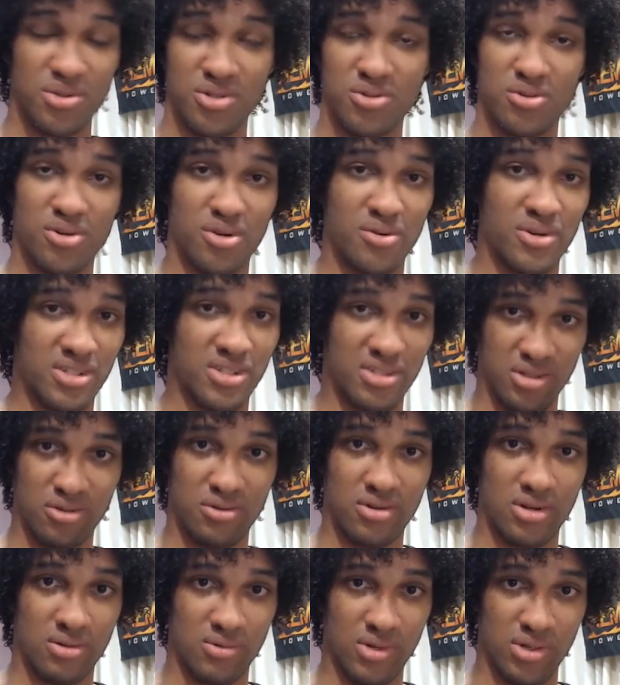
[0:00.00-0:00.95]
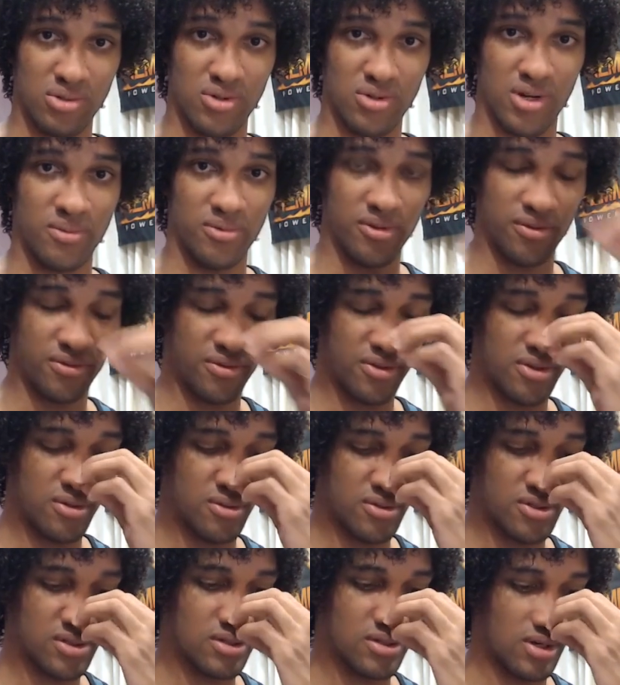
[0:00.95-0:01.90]
You already know how I do my
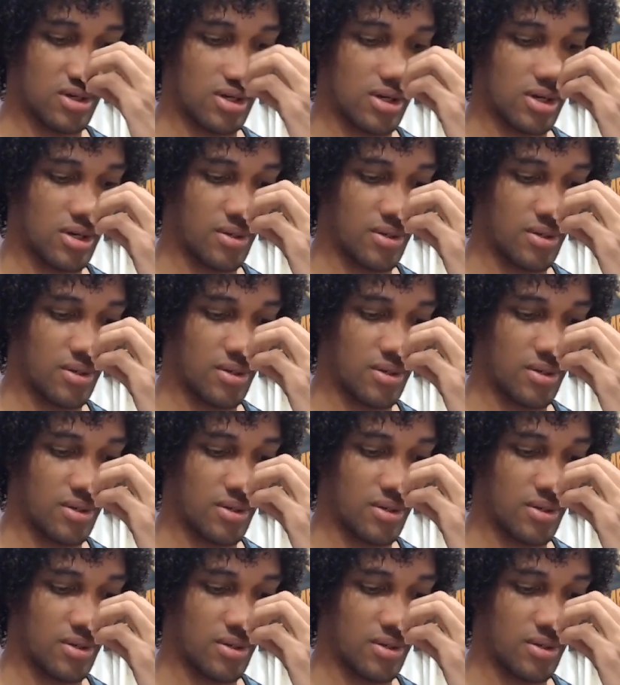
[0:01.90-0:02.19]
reviews.